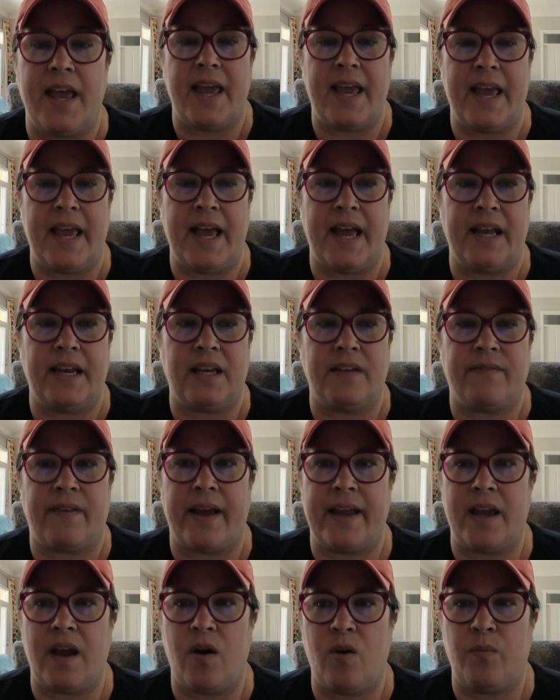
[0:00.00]
And if
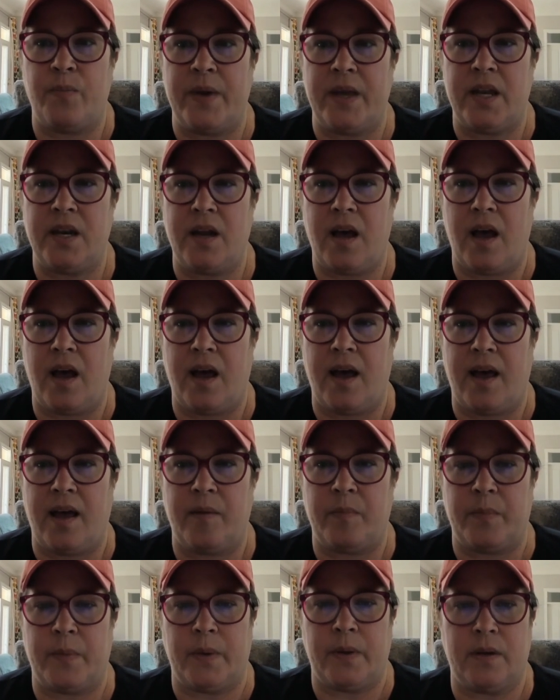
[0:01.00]
I open
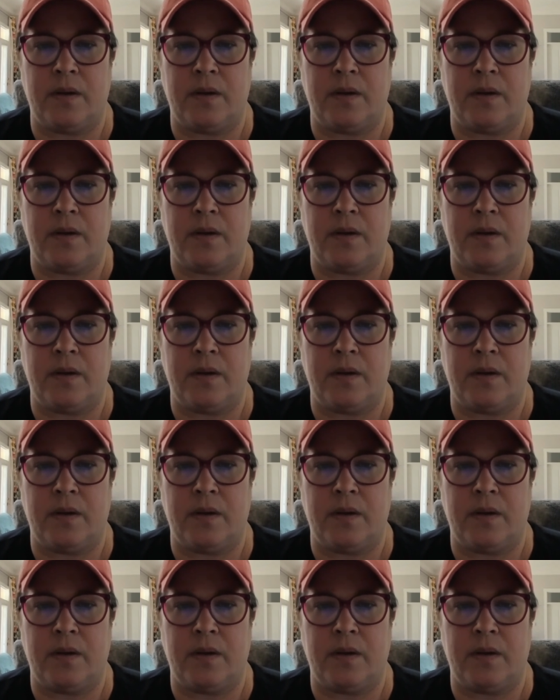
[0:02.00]
up,